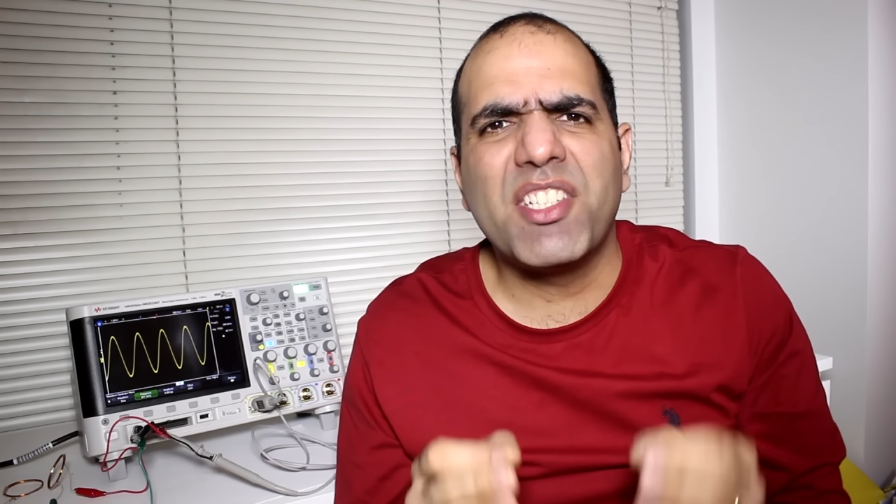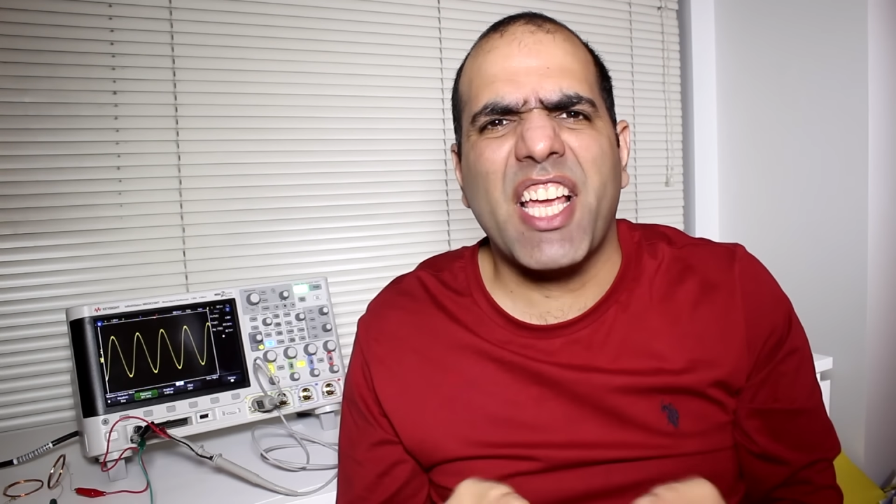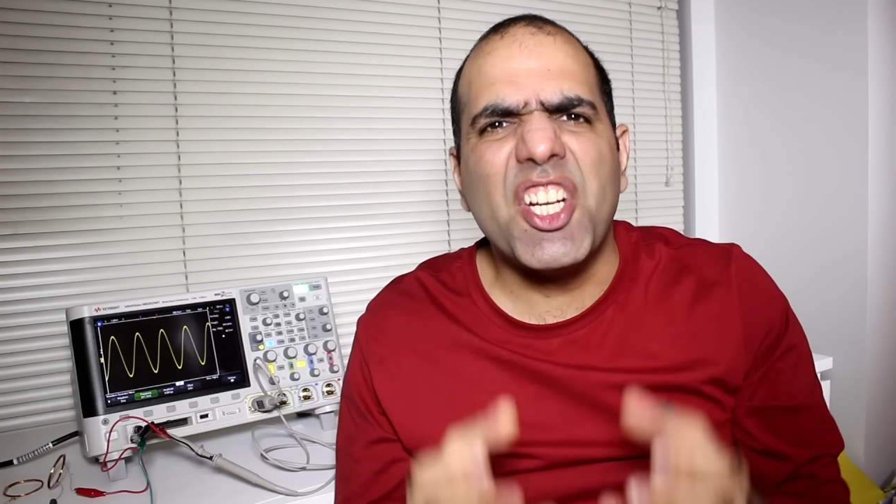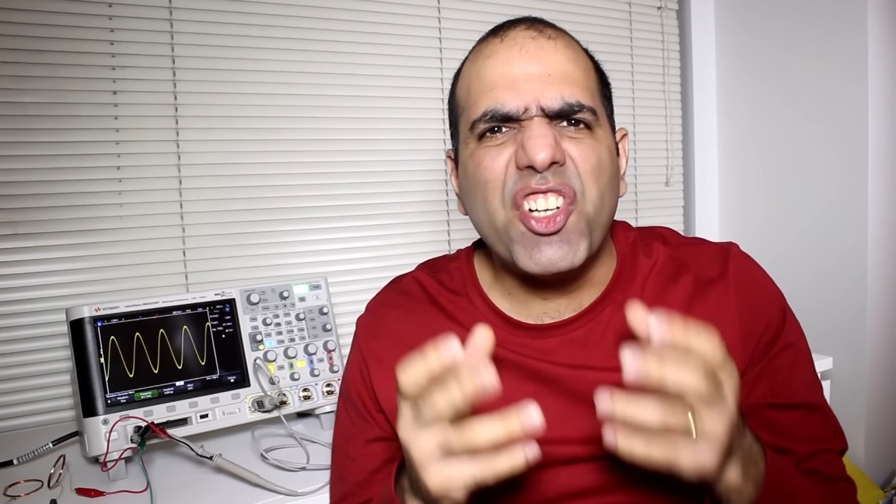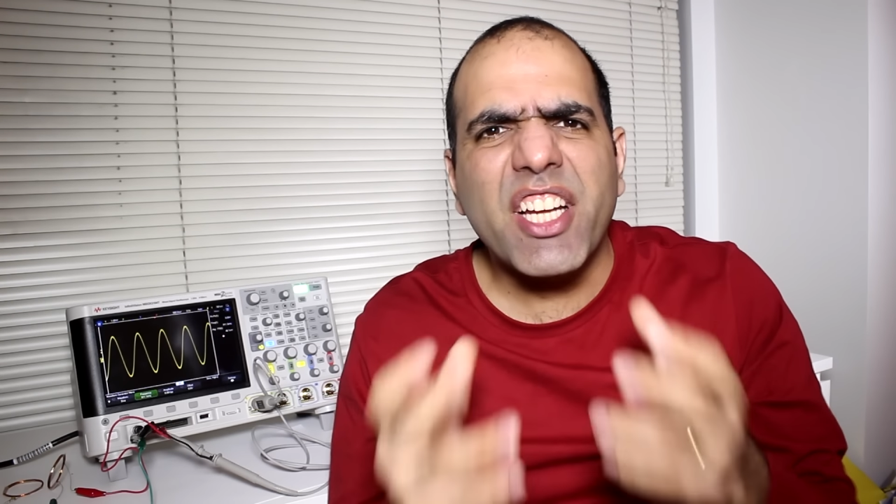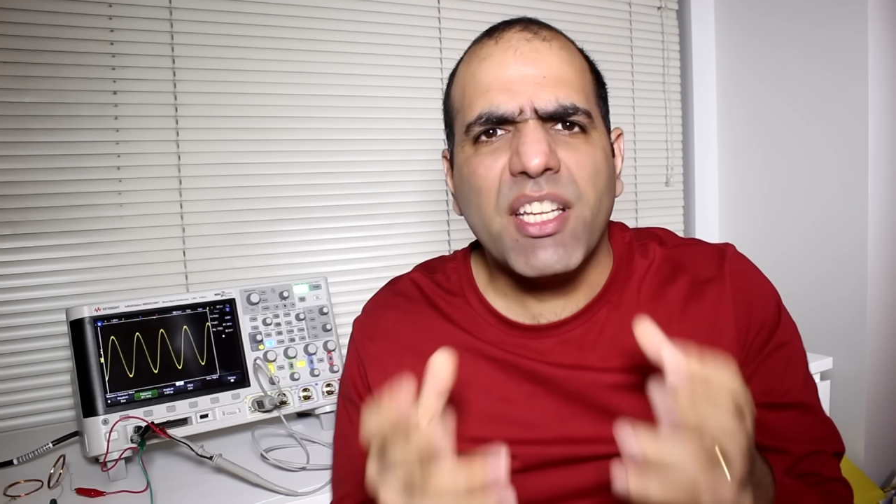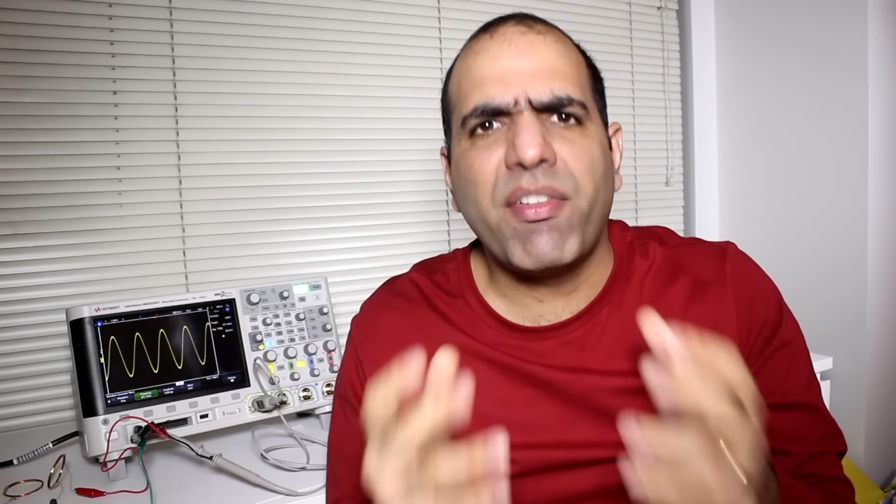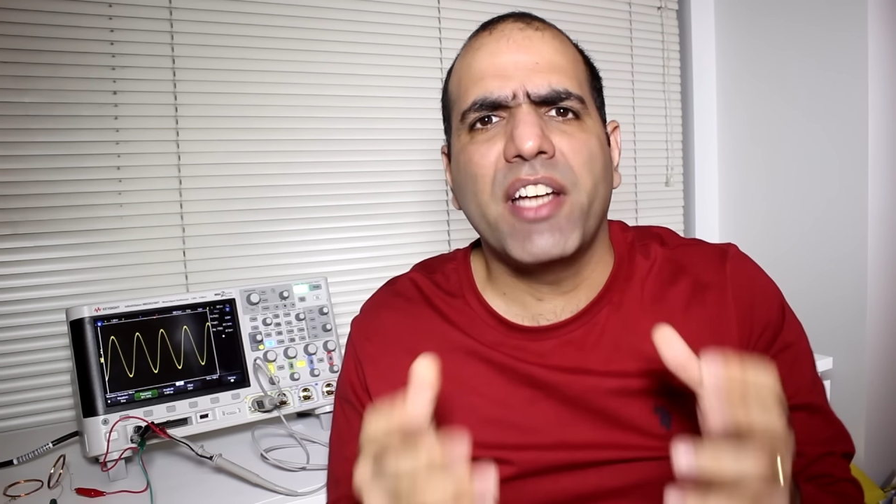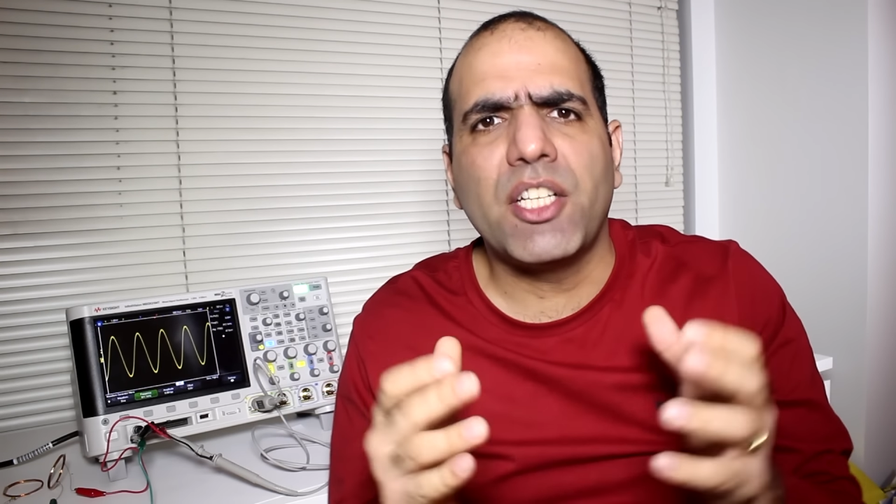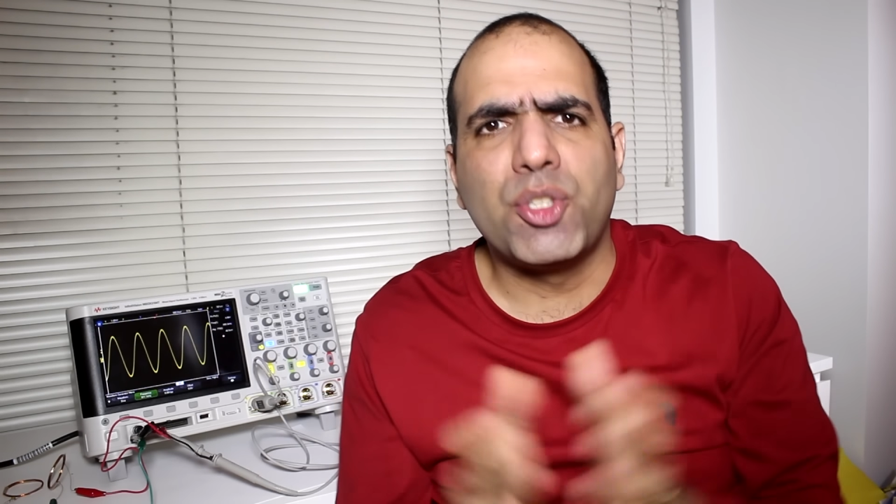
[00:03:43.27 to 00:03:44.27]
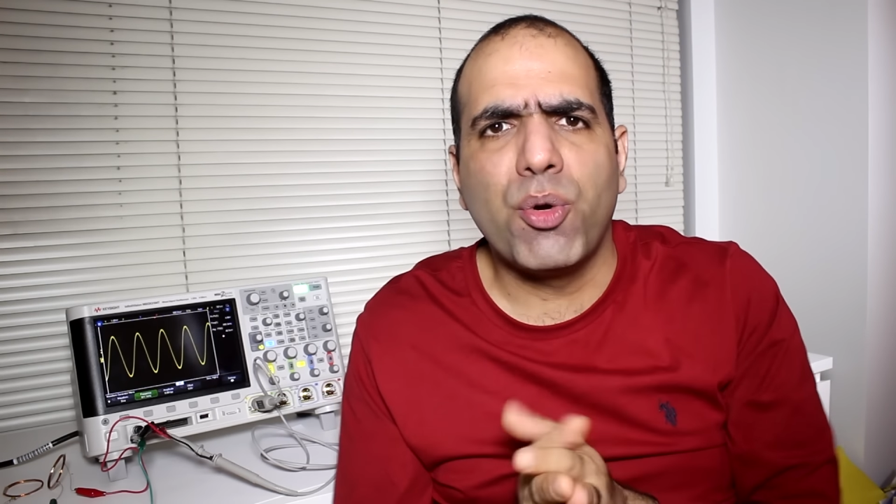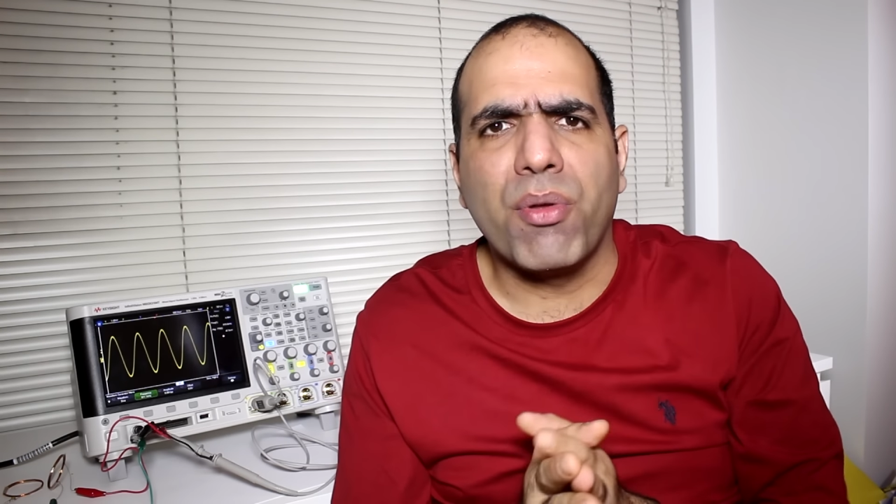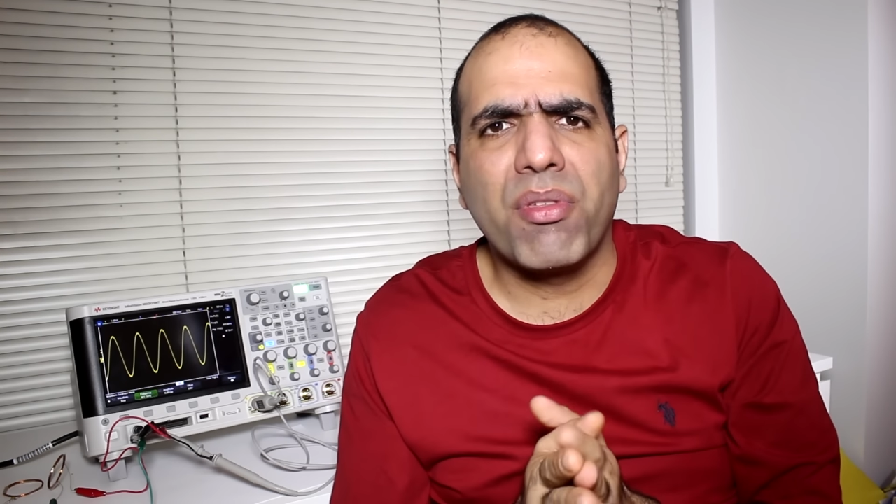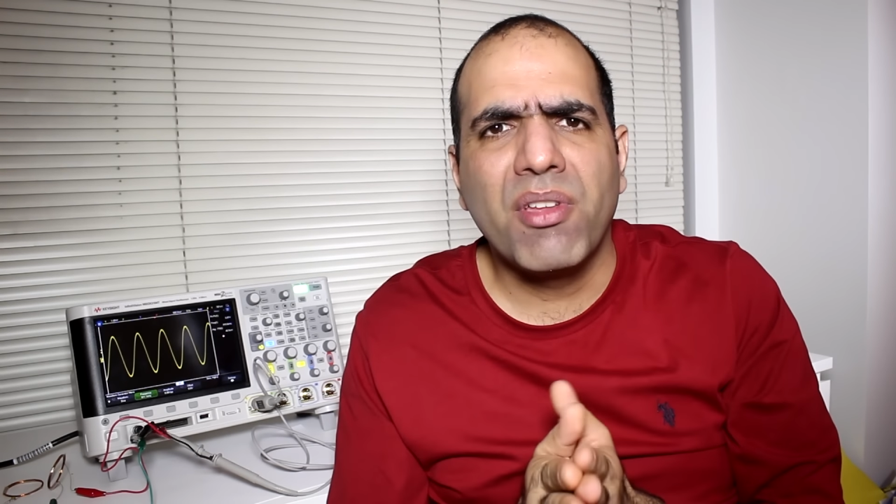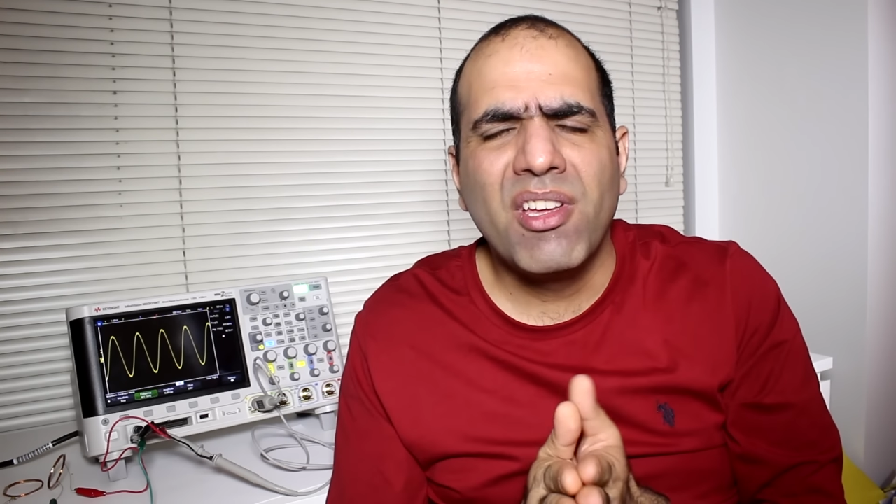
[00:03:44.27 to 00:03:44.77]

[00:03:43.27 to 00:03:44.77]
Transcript: and rectify the truth.